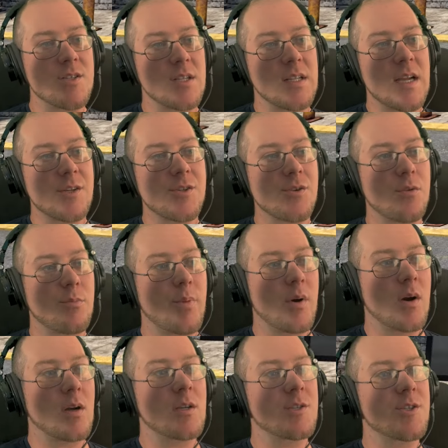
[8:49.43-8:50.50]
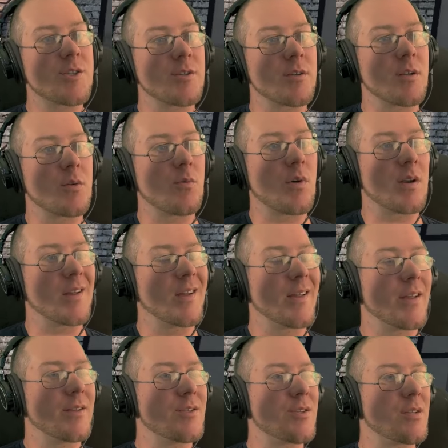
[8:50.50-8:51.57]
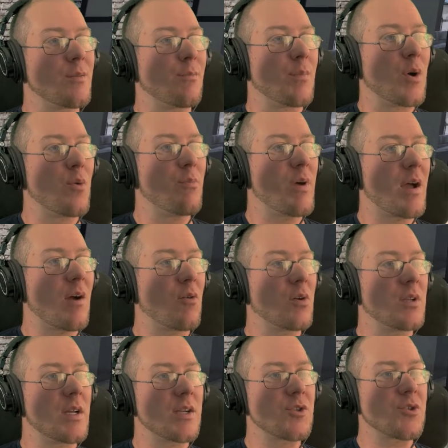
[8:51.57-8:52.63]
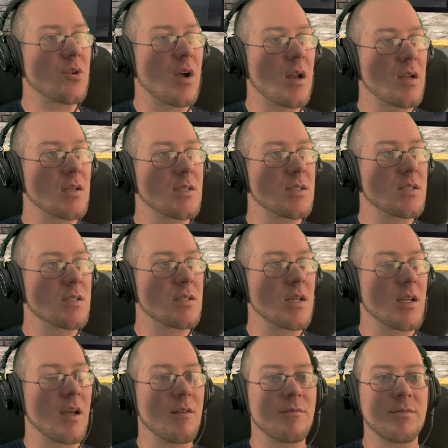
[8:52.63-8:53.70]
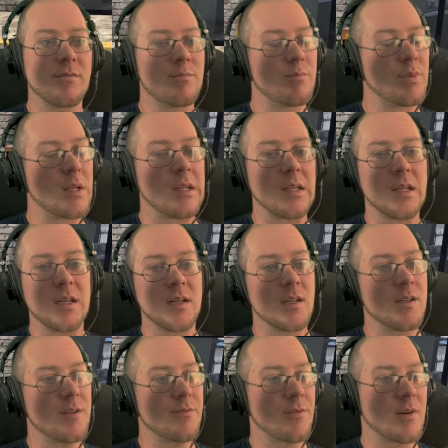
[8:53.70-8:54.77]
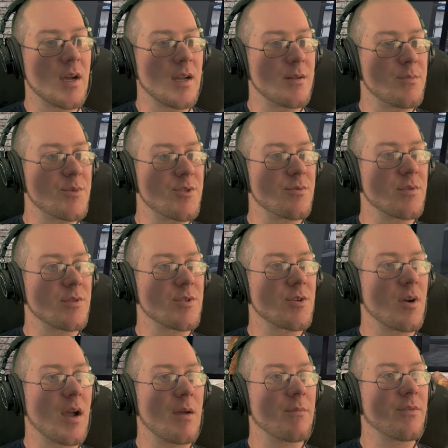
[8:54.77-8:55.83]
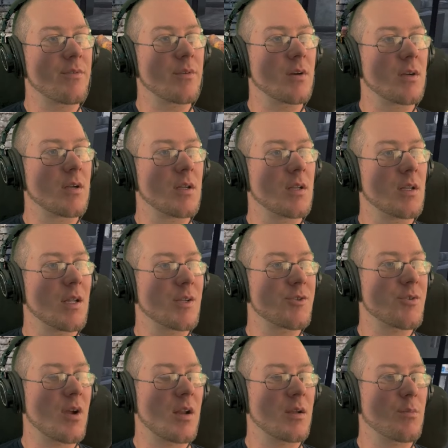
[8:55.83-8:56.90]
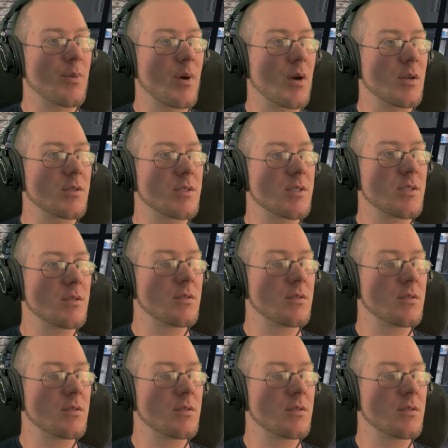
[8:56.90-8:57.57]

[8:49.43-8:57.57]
electrical parts, you're going to want to head to the Mopower Electronics. They have plenty of different items you can scrap for electronic parts.